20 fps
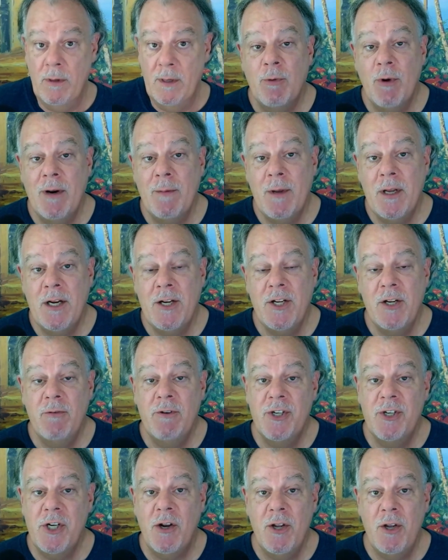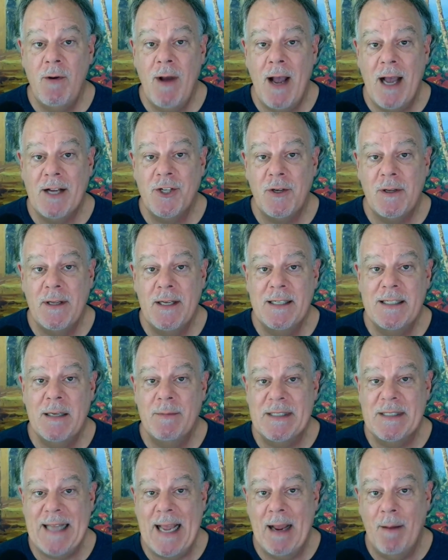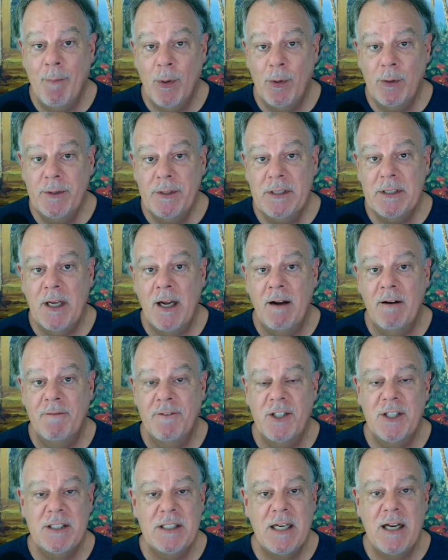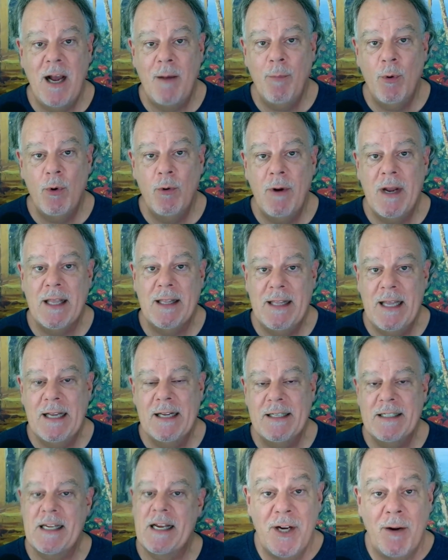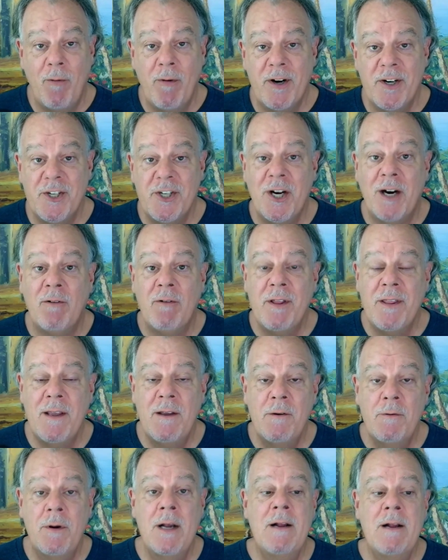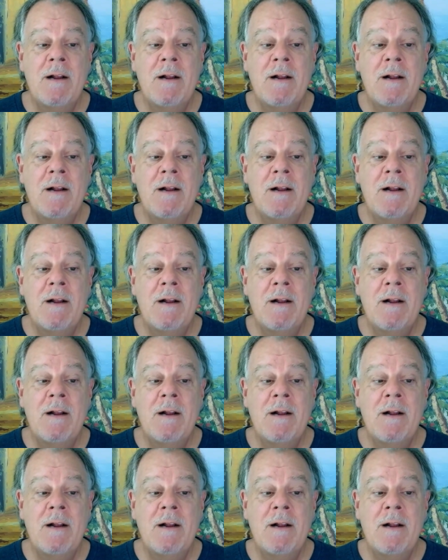What I'm going to do is show you actually some samples of just a couple quick things that I want to share with you.